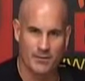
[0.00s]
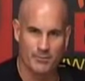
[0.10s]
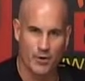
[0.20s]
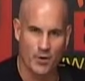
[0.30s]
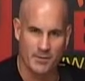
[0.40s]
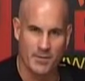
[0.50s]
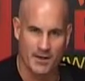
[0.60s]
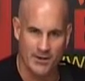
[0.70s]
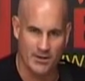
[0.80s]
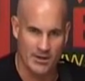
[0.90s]
point
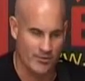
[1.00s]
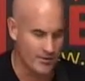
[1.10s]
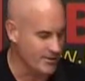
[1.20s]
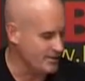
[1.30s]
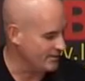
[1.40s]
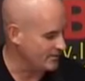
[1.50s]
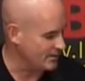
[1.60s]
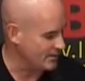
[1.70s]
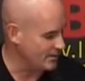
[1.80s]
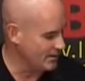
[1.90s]
made earlier on in the
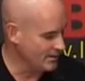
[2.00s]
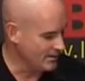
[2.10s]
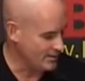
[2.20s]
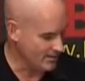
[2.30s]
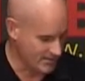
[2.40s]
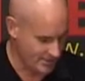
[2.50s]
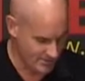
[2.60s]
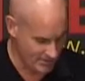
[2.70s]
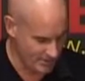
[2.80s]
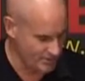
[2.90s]
DVD that it's
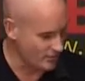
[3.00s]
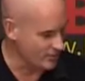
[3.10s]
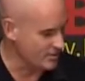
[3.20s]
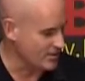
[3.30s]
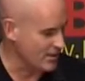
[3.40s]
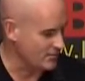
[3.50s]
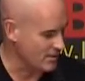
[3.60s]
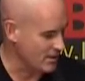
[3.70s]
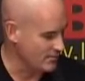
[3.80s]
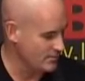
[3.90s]
a D Dorian scale,
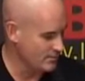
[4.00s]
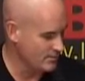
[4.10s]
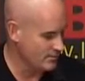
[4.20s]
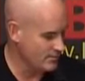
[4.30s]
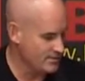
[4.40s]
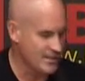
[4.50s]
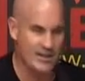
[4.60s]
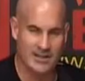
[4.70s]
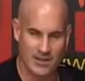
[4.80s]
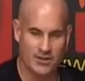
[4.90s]
so
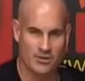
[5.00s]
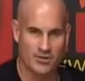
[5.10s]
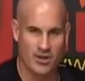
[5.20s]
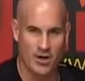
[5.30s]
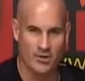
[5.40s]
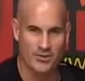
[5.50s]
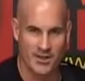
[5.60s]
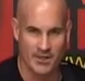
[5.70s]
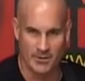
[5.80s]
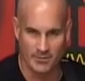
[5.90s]
technically you should start on
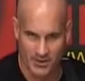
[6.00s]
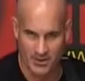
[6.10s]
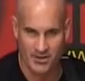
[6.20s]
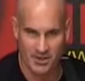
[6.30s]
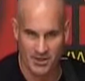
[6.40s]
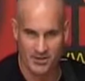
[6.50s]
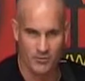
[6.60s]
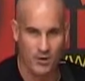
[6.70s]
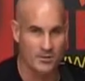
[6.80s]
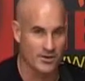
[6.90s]
D, but because of the nature of
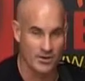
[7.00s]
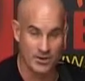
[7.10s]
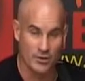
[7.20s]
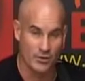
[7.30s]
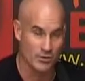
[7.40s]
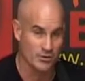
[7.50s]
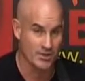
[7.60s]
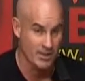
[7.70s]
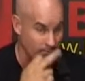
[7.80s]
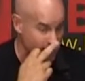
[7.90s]
what I'm going to do, as you'll
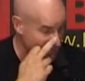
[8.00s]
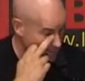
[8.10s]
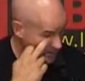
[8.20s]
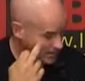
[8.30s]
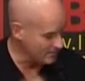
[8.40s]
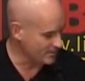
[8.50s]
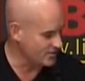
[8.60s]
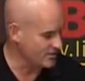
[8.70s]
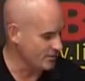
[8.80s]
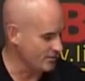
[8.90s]
see in a minute, I'm going to
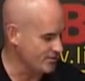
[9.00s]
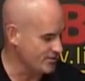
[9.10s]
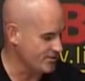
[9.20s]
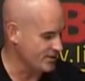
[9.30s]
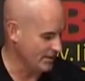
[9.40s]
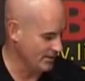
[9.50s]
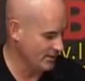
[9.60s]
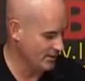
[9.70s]
start it on C.